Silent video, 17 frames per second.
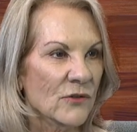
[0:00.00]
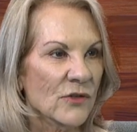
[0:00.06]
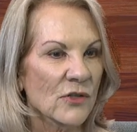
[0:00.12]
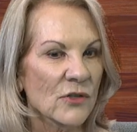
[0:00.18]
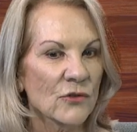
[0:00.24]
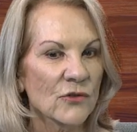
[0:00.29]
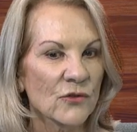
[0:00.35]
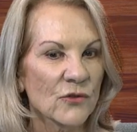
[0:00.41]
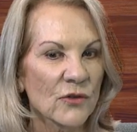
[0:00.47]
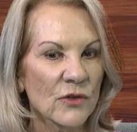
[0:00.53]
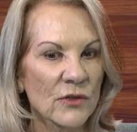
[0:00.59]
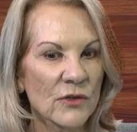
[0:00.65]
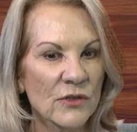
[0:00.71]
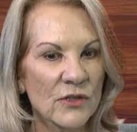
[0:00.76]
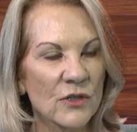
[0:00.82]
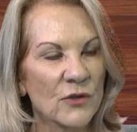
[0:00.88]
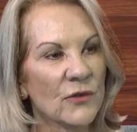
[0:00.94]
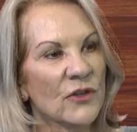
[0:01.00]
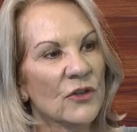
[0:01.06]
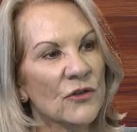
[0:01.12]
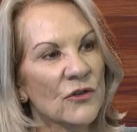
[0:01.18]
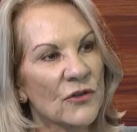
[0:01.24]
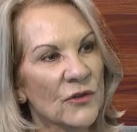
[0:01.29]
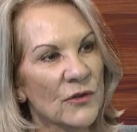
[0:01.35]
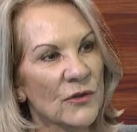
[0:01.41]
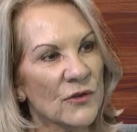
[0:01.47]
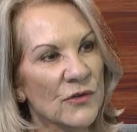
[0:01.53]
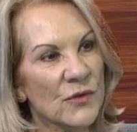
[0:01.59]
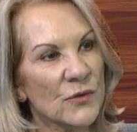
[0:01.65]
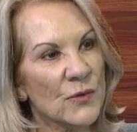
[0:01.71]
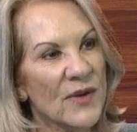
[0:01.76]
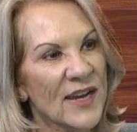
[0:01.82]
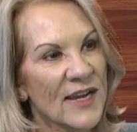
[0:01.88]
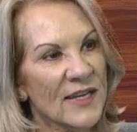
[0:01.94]
So, uh-huh. so you know those
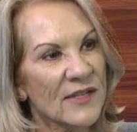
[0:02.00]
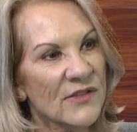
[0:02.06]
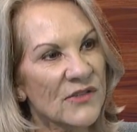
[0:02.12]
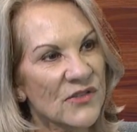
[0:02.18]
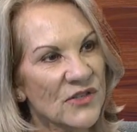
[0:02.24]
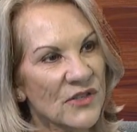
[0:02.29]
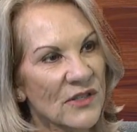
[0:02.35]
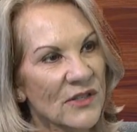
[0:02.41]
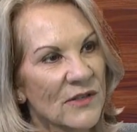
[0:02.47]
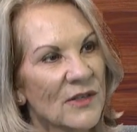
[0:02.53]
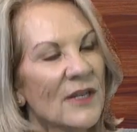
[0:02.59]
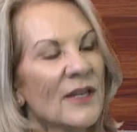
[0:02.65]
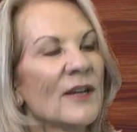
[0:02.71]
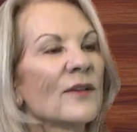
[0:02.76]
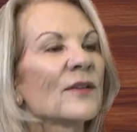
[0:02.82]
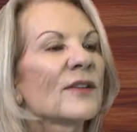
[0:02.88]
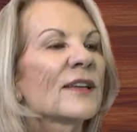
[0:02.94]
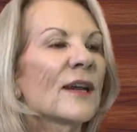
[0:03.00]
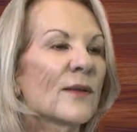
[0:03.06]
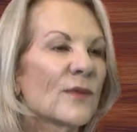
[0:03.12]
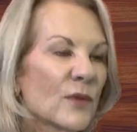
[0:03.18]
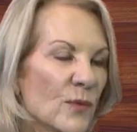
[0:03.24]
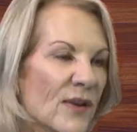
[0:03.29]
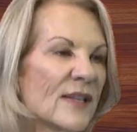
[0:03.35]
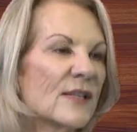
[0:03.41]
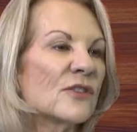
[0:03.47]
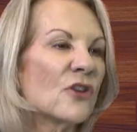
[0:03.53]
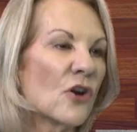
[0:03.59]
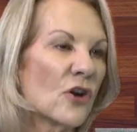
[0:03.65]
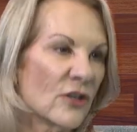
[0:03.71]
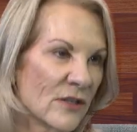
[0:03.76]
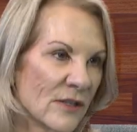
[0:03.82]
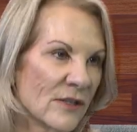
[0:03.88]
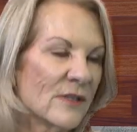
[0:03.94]
raised. Oh yes, yes. Yeah, the raised
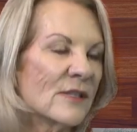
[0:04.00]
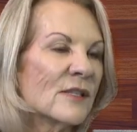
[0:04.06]
gardens.